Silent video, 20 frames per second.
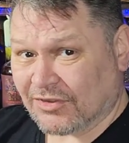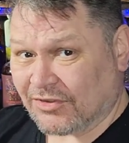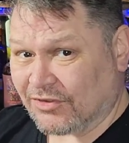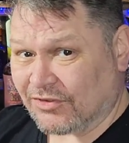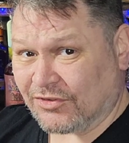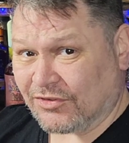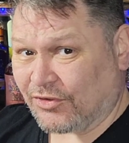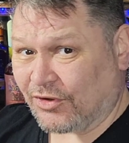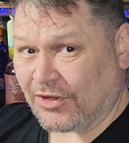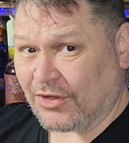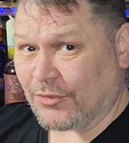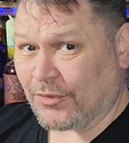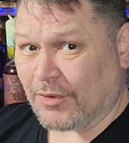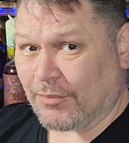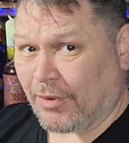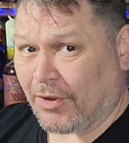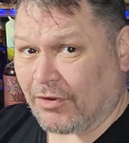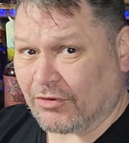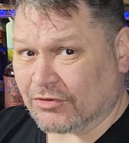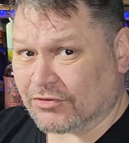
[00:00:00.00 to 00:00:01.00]
It's £3
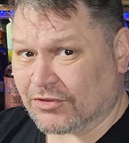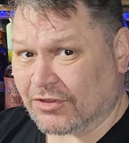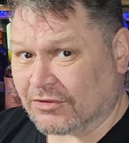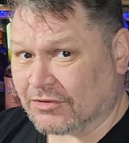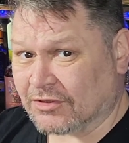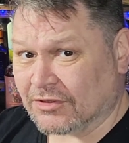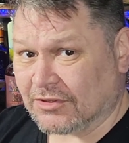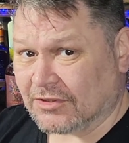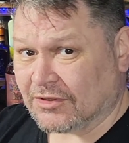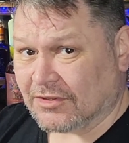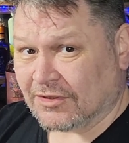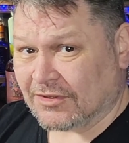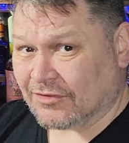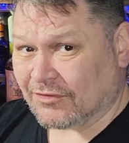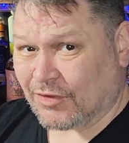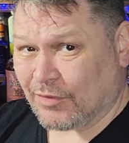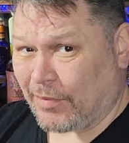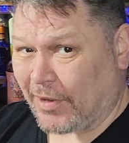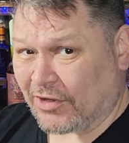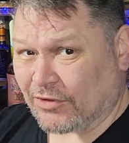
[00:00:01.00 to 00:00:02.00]
a bottle still
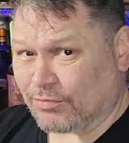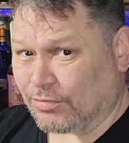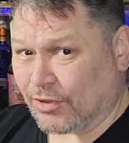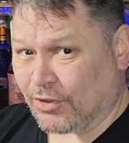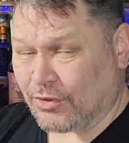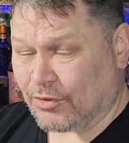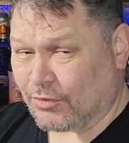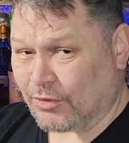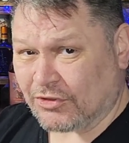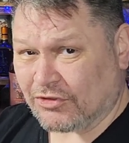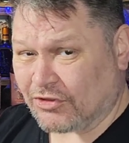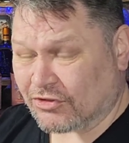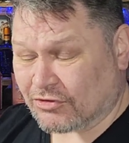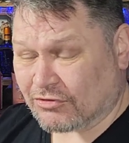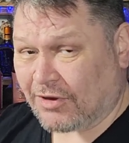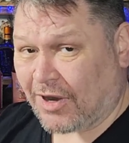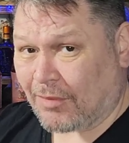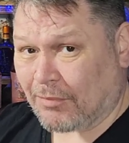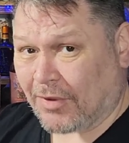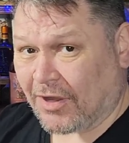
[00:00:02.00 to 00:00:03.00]
for Beck's Blue, which is
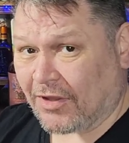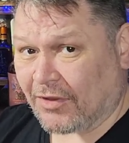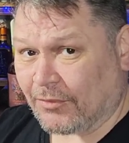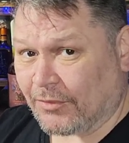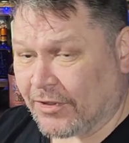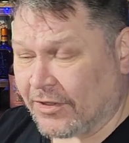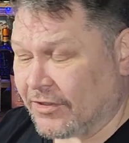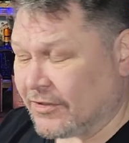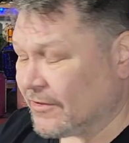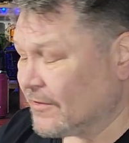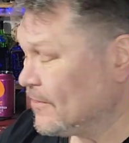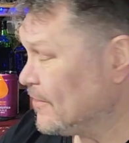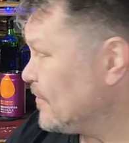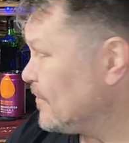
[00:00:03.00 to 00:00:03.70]
crap, by the way.